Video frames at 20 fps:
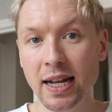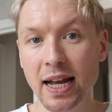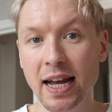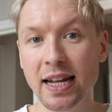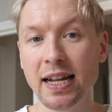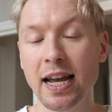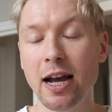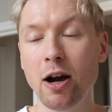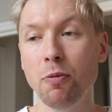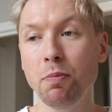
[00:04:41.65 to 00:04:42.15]

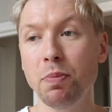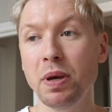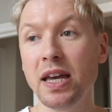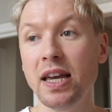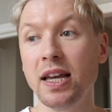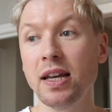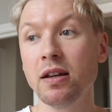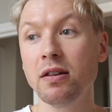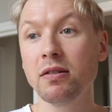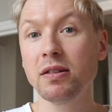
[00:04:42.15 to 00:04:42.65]
and
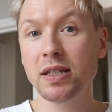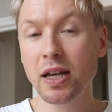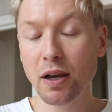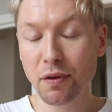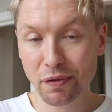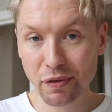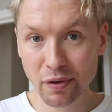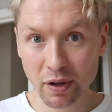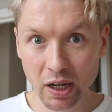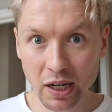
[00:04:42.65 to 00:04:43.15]
helping
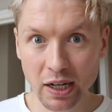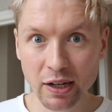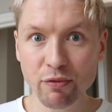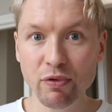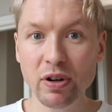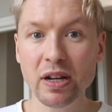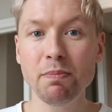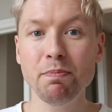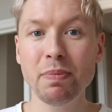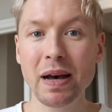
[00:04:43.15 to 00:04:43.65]
definitely
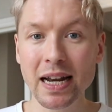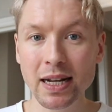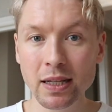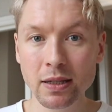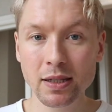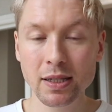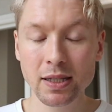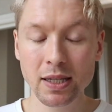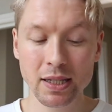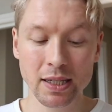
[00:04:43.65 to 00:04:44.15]

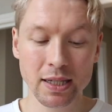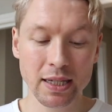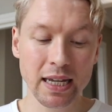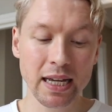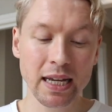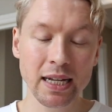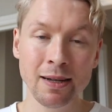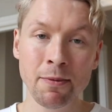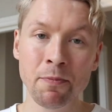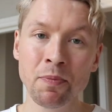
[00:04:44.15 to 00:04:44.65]
rebalance the
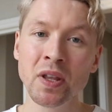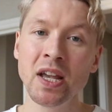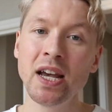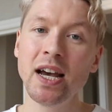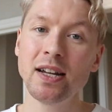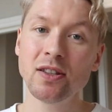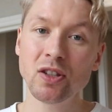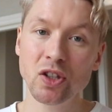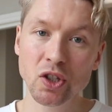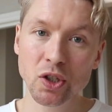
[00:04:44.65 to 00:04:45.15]
skin
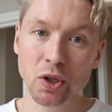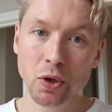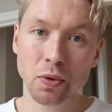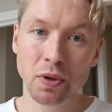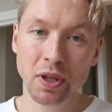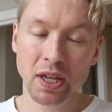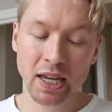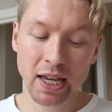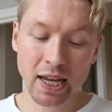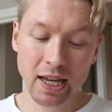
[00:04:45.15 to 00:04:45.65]
and
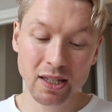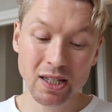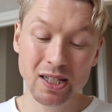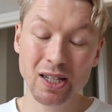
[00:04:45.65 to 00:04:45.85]
soothing it.